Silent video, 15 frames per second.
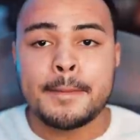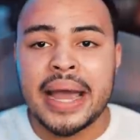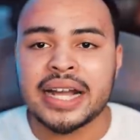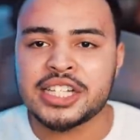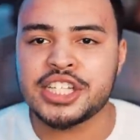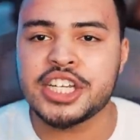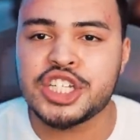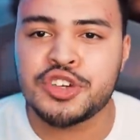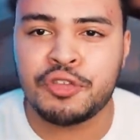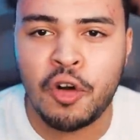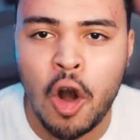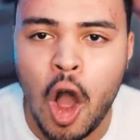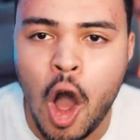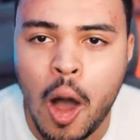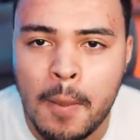Message
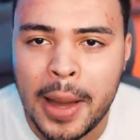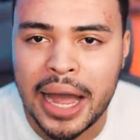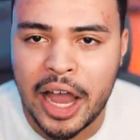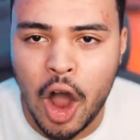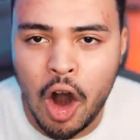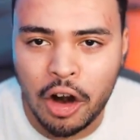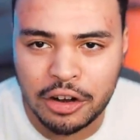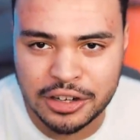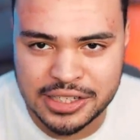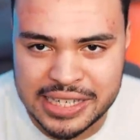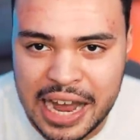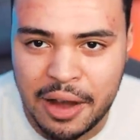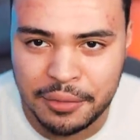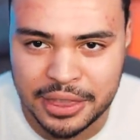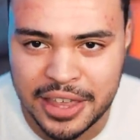for all my artists
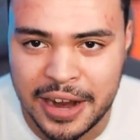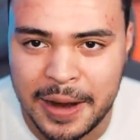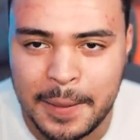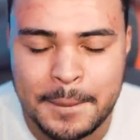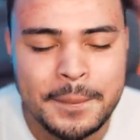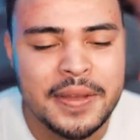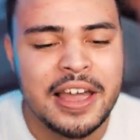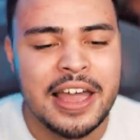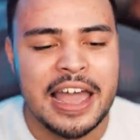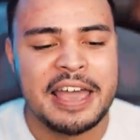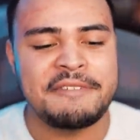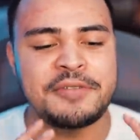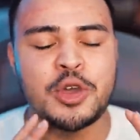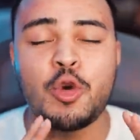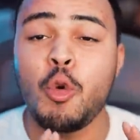out there.
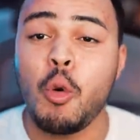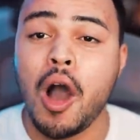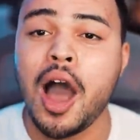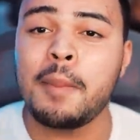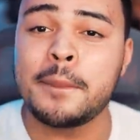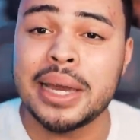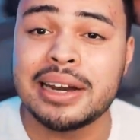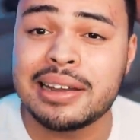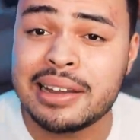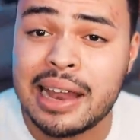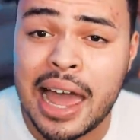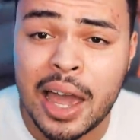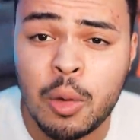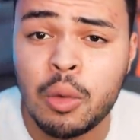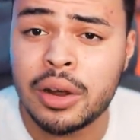If you want me to
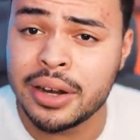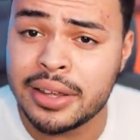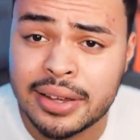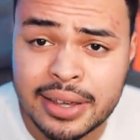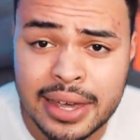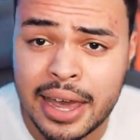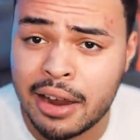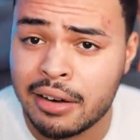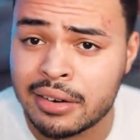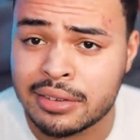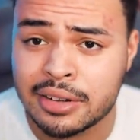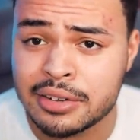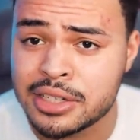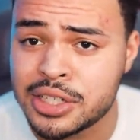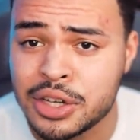like one of your
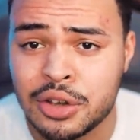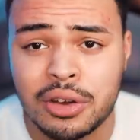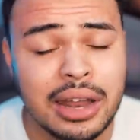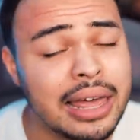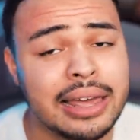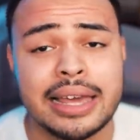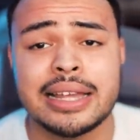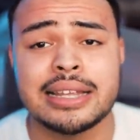characters, dude, like,